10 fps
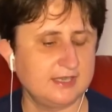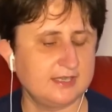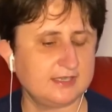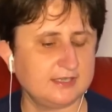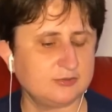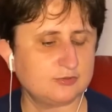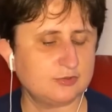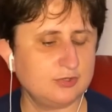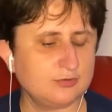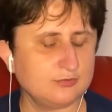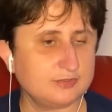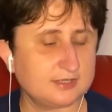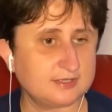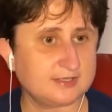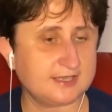include
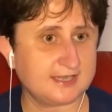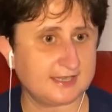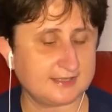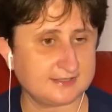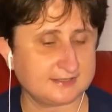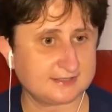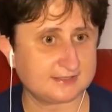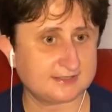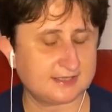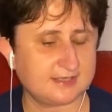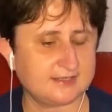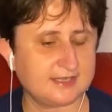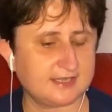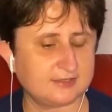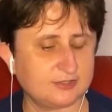tasks
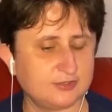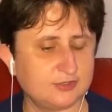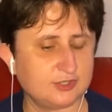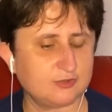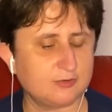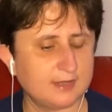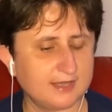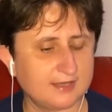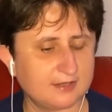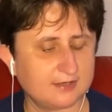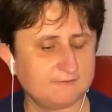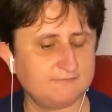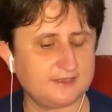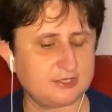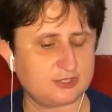that require
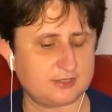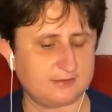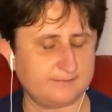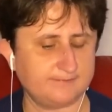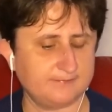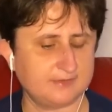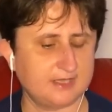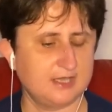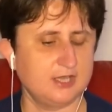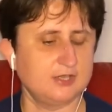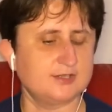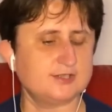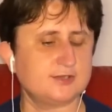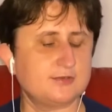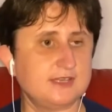vision.
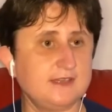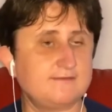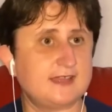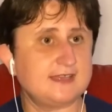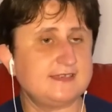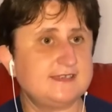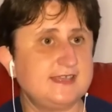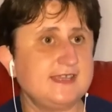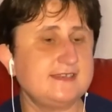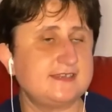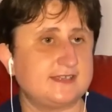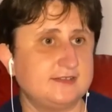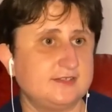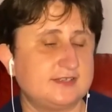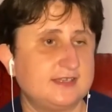So if I
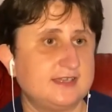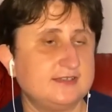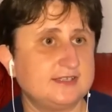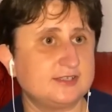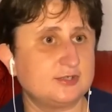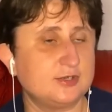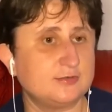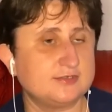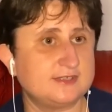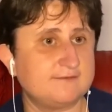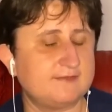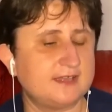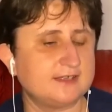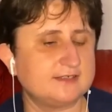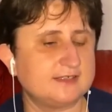didn't disclose the
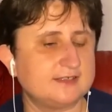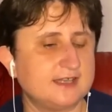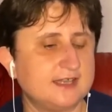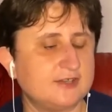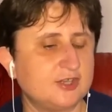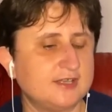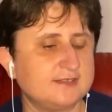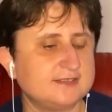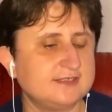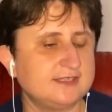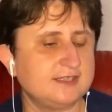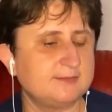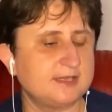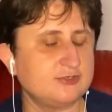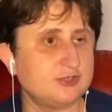fact that I can see in
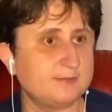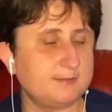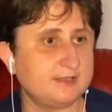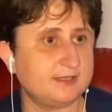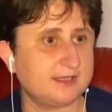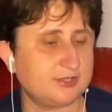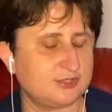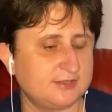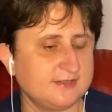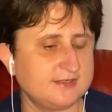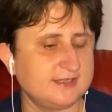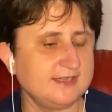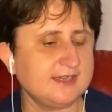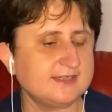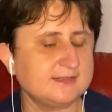my job applications,
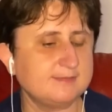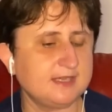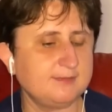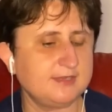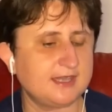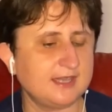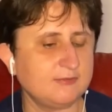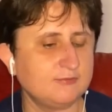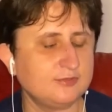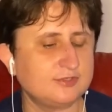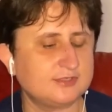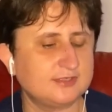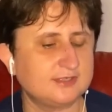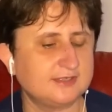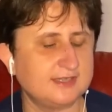yes, maybe I would
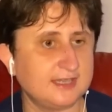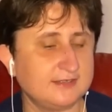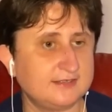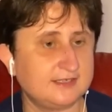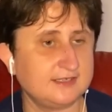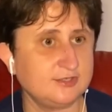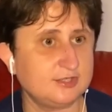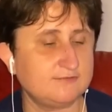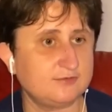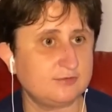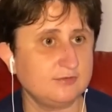get the interview,